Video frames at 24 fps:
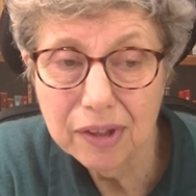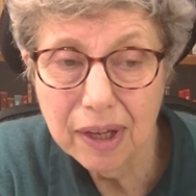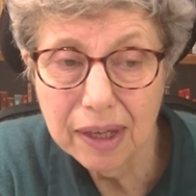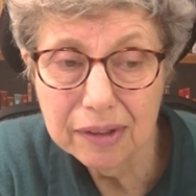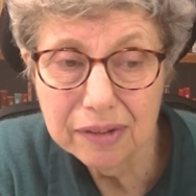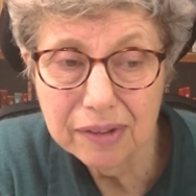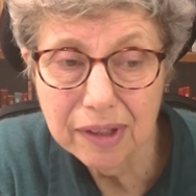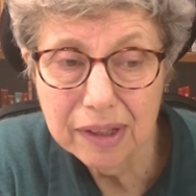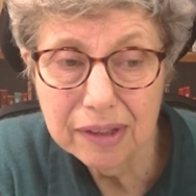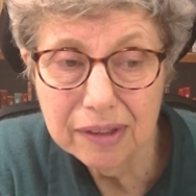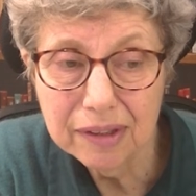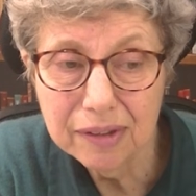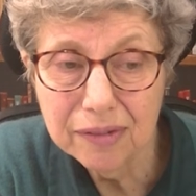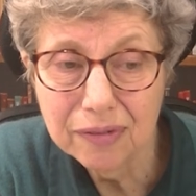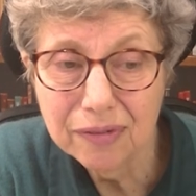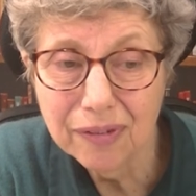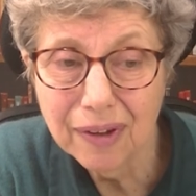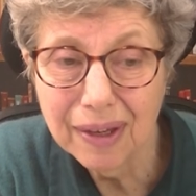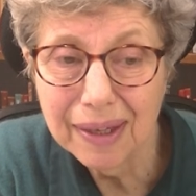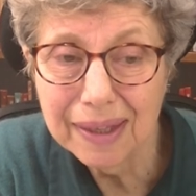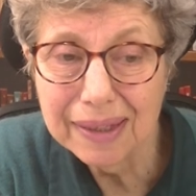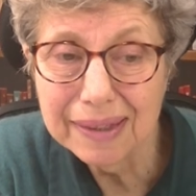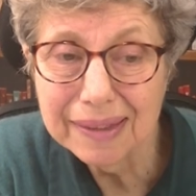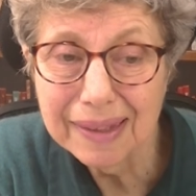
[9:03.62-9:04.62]

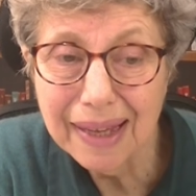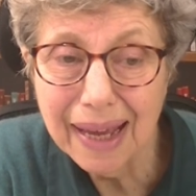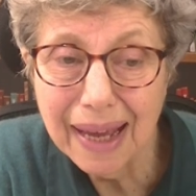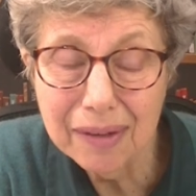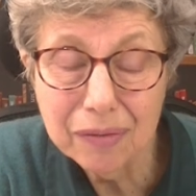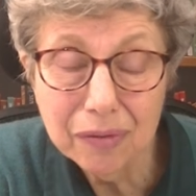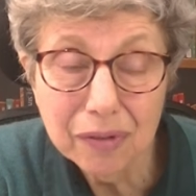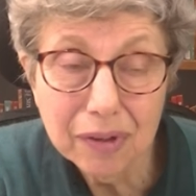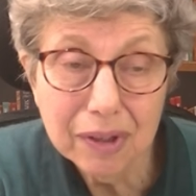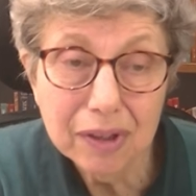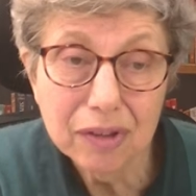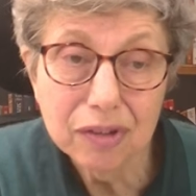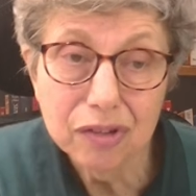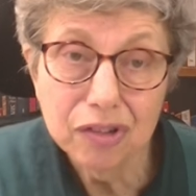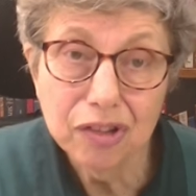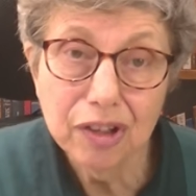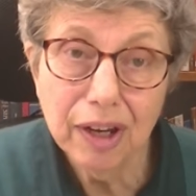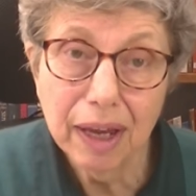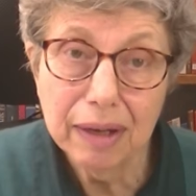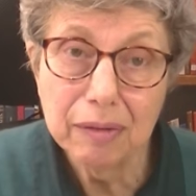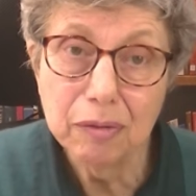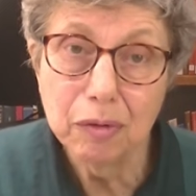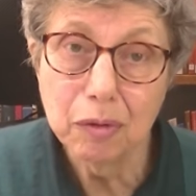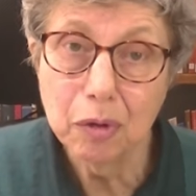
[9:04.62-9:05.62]
identified, and the
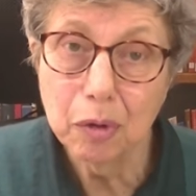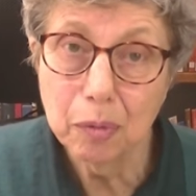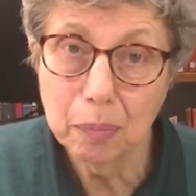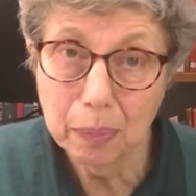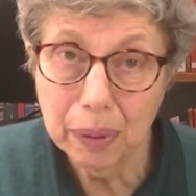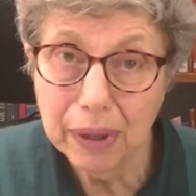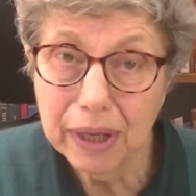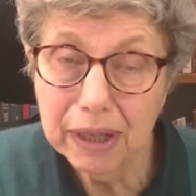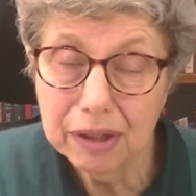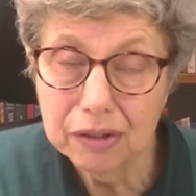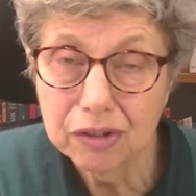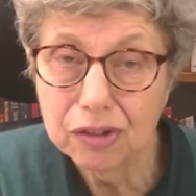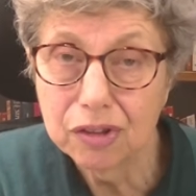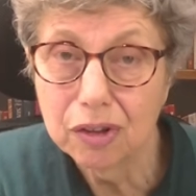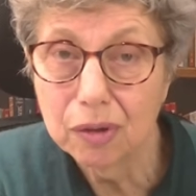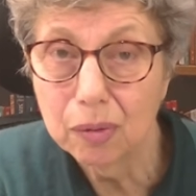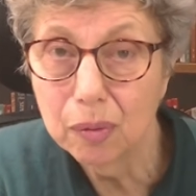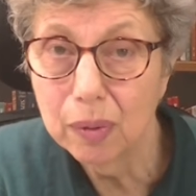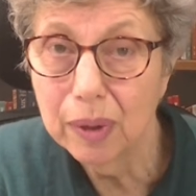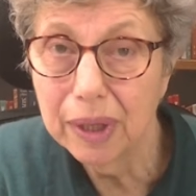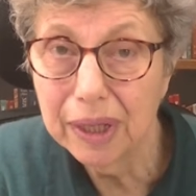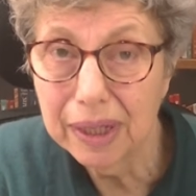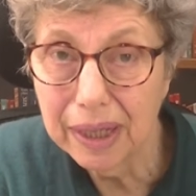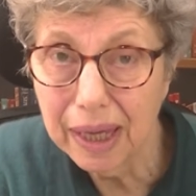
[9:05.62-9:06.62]
general picture
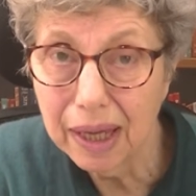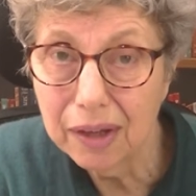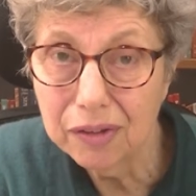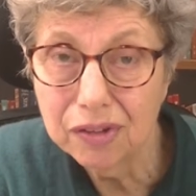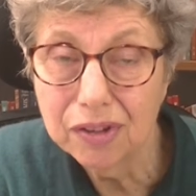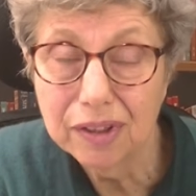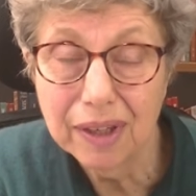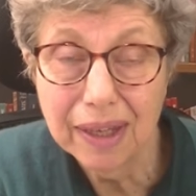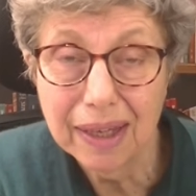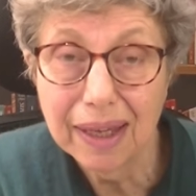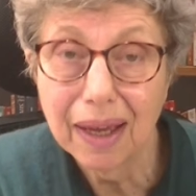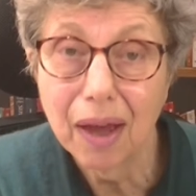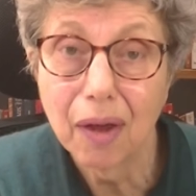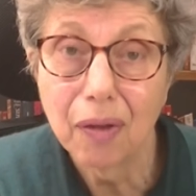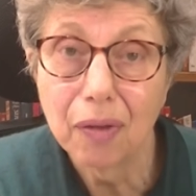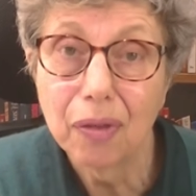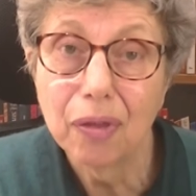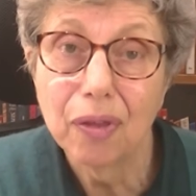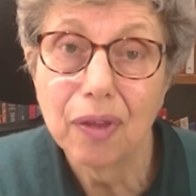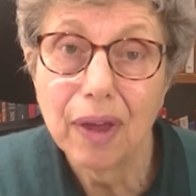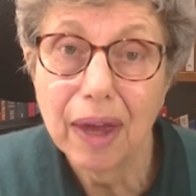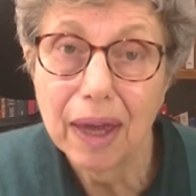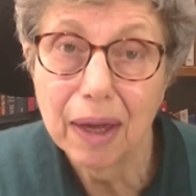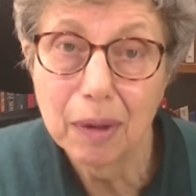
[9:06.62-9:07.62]
we're getting
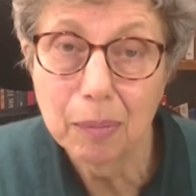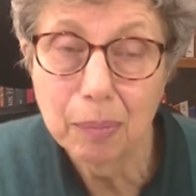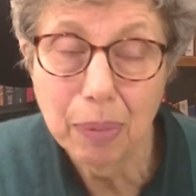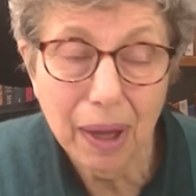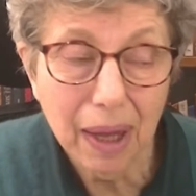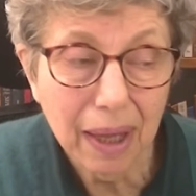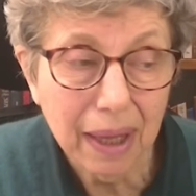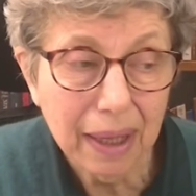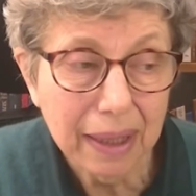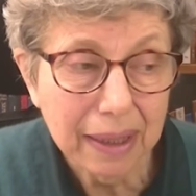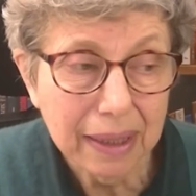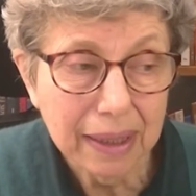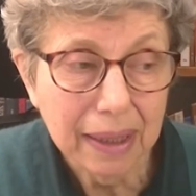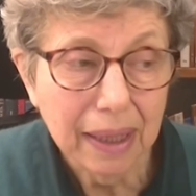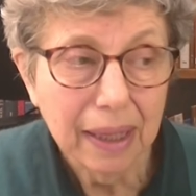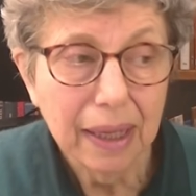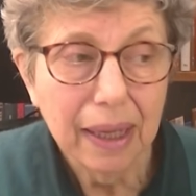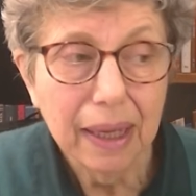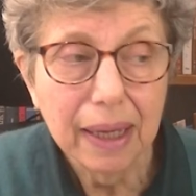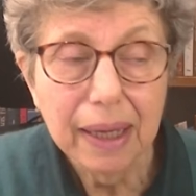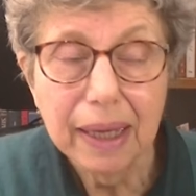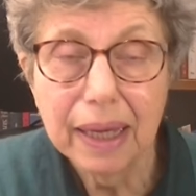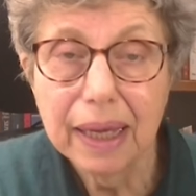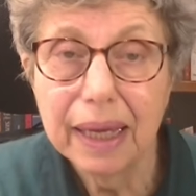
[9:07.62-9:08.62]
thereby
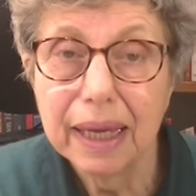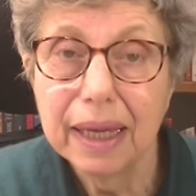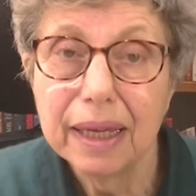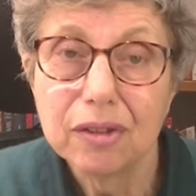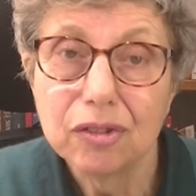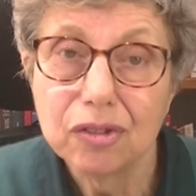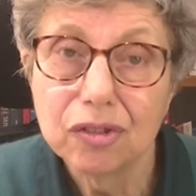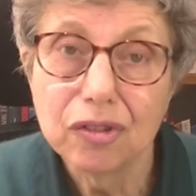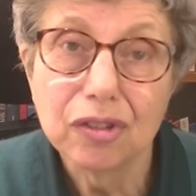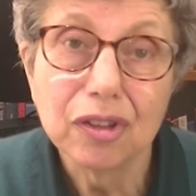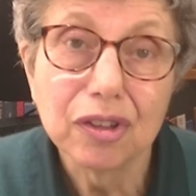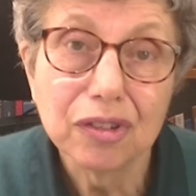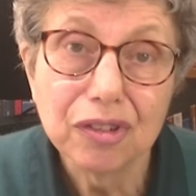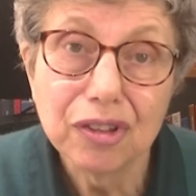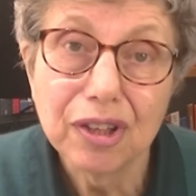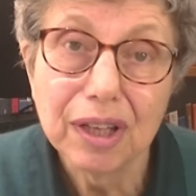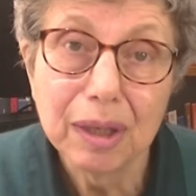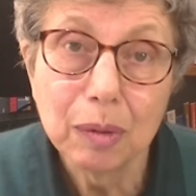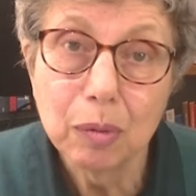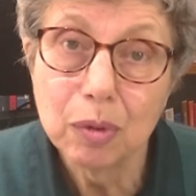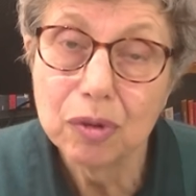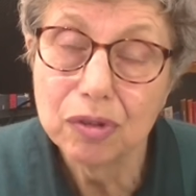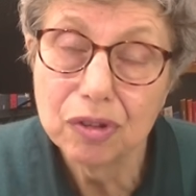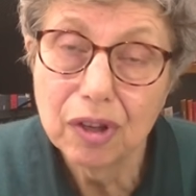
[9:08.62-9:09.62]
is that
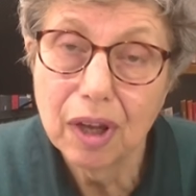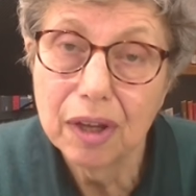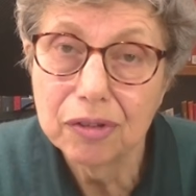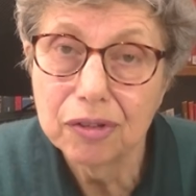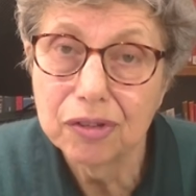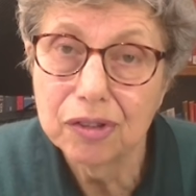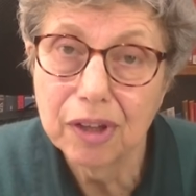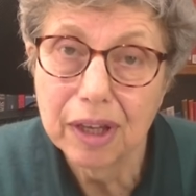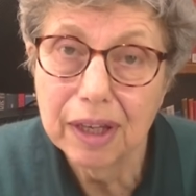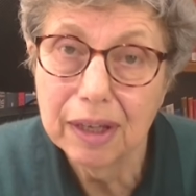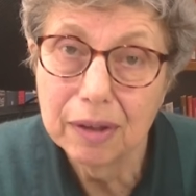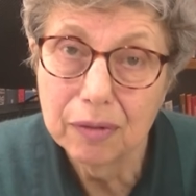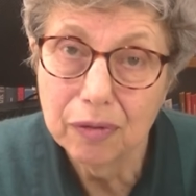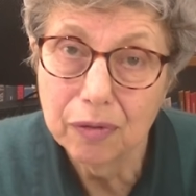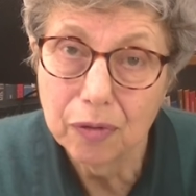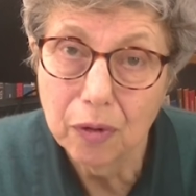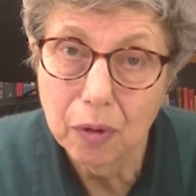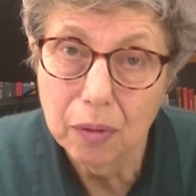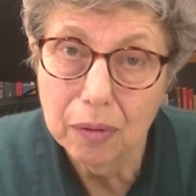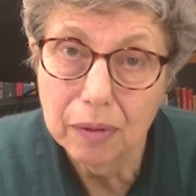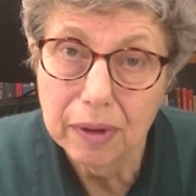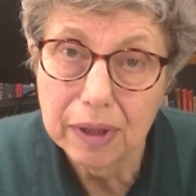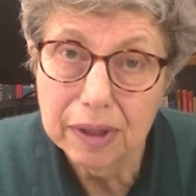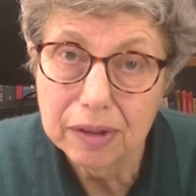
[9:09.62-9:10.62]
he was asking
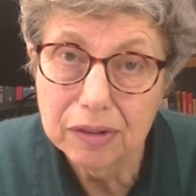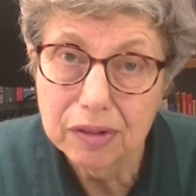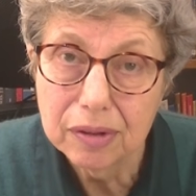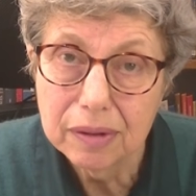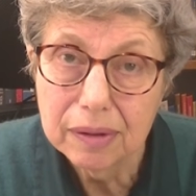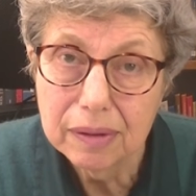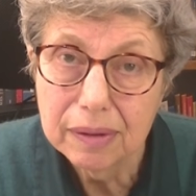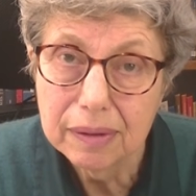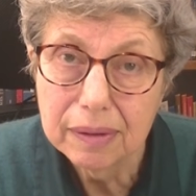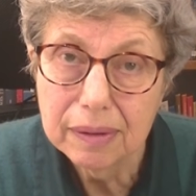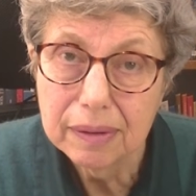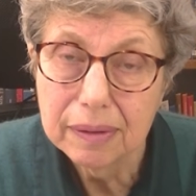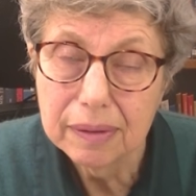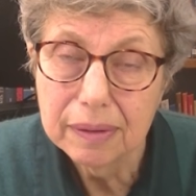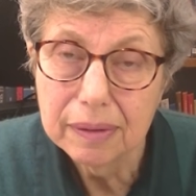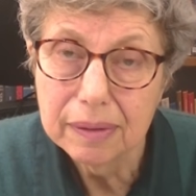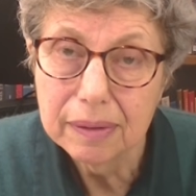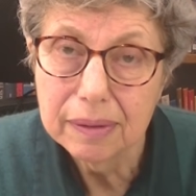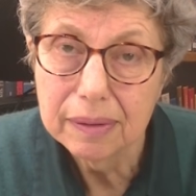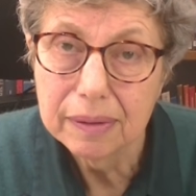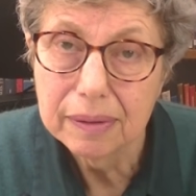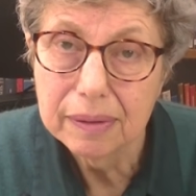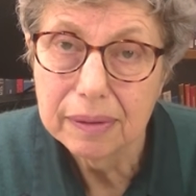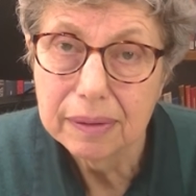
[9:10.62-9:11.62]
for it.
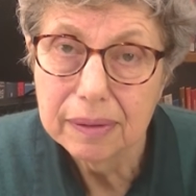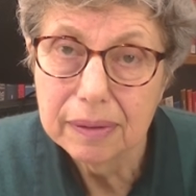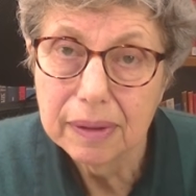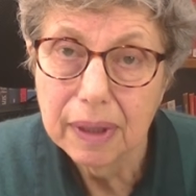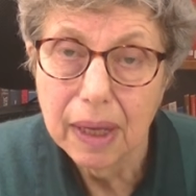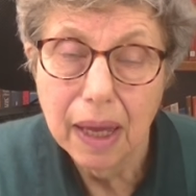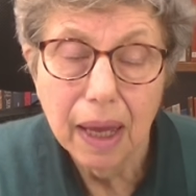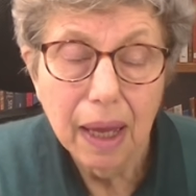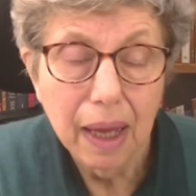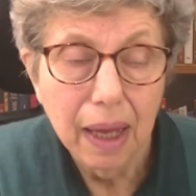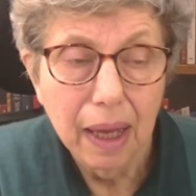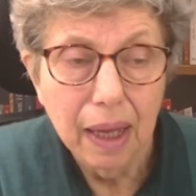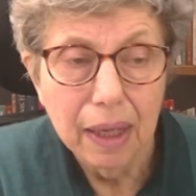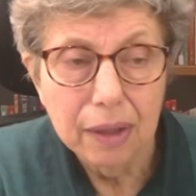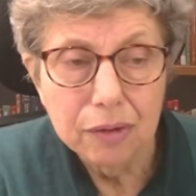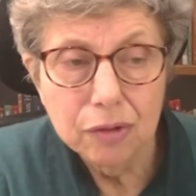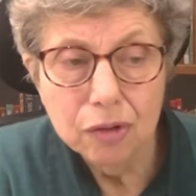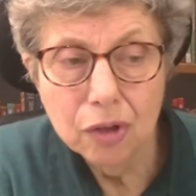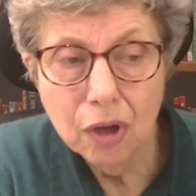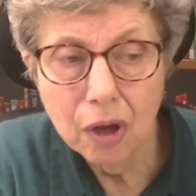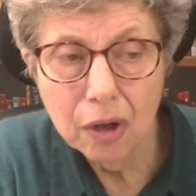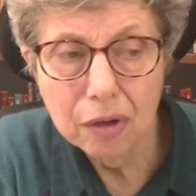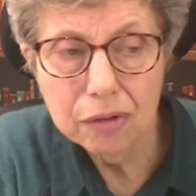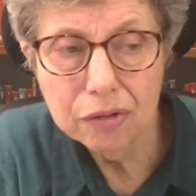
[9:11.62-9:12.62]

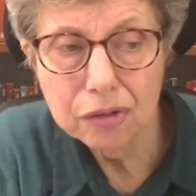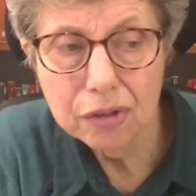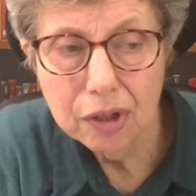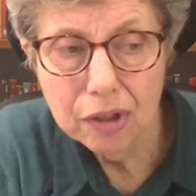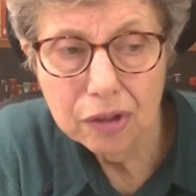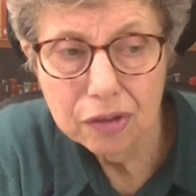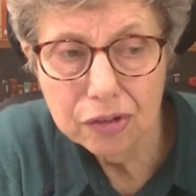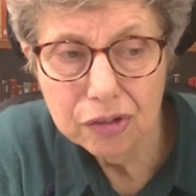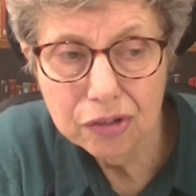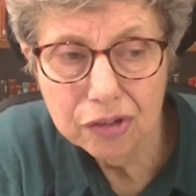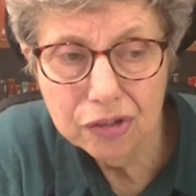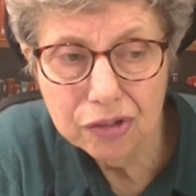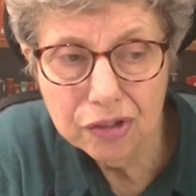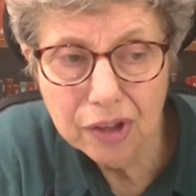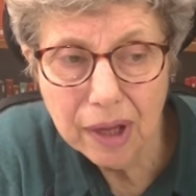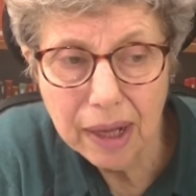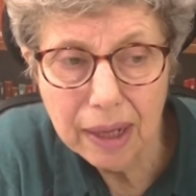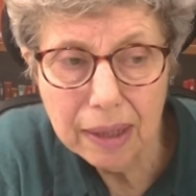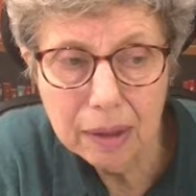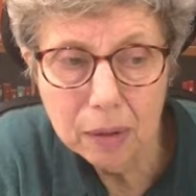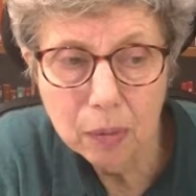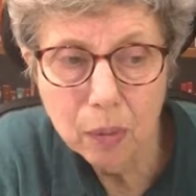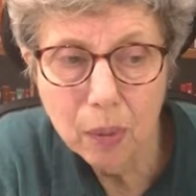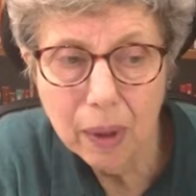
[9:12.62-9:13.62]
Not
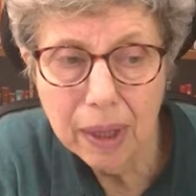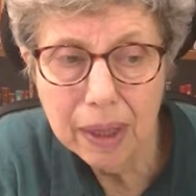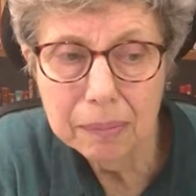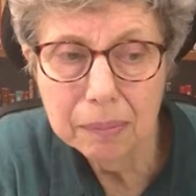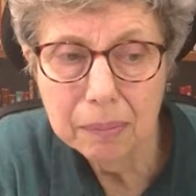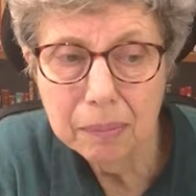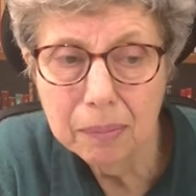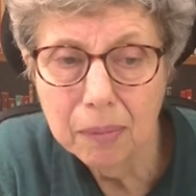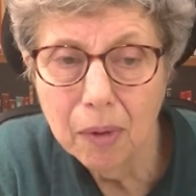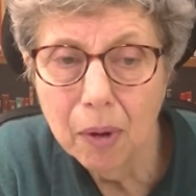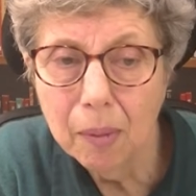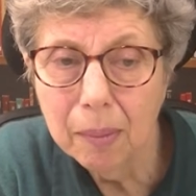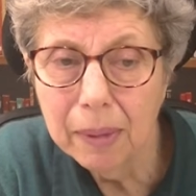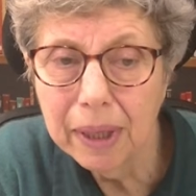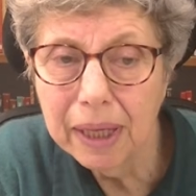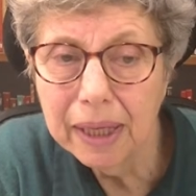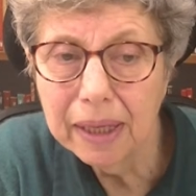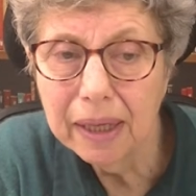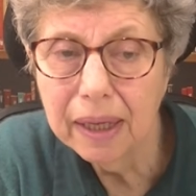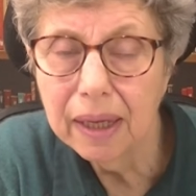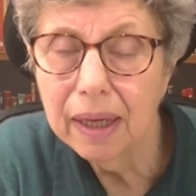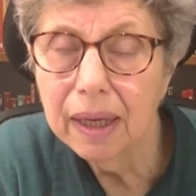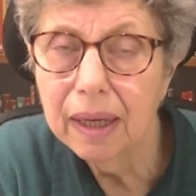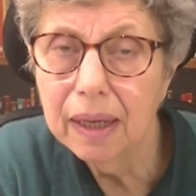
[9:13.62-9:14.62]
Salwan
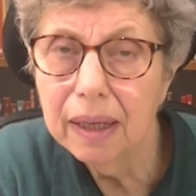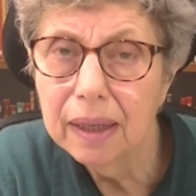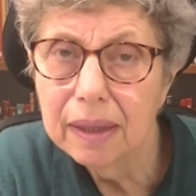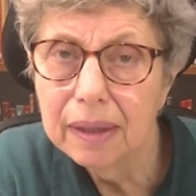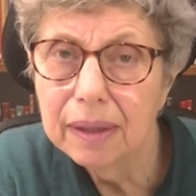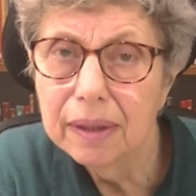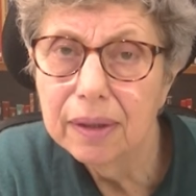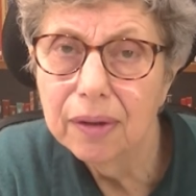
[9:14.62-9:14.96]
Momika,